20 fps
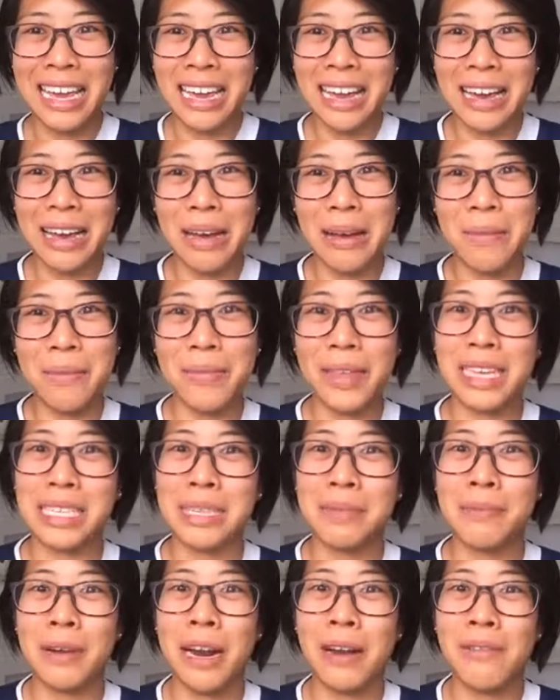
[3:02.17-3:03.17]
That's
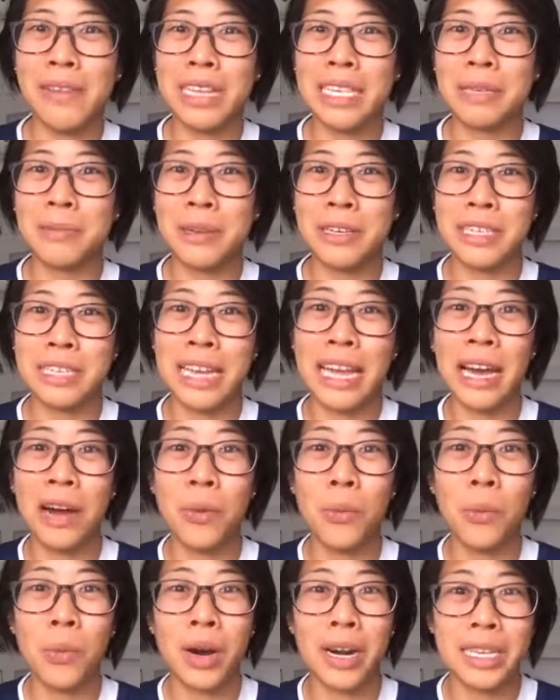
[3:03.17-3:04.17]
apparently supposed to
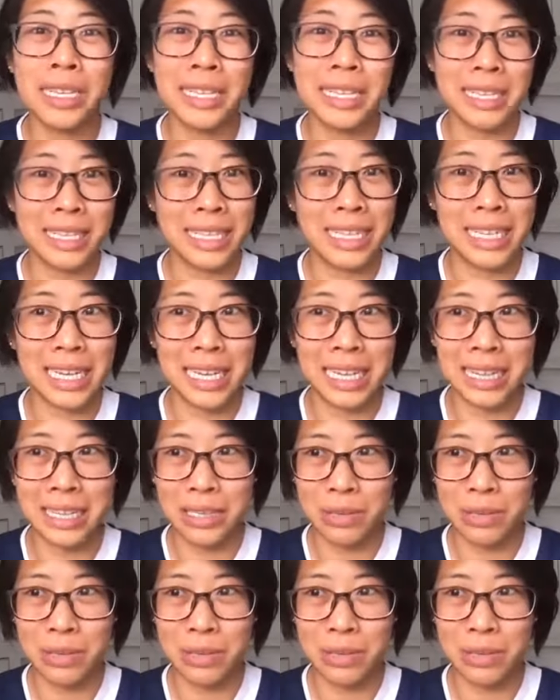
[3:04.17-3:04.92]
help whiten the teeth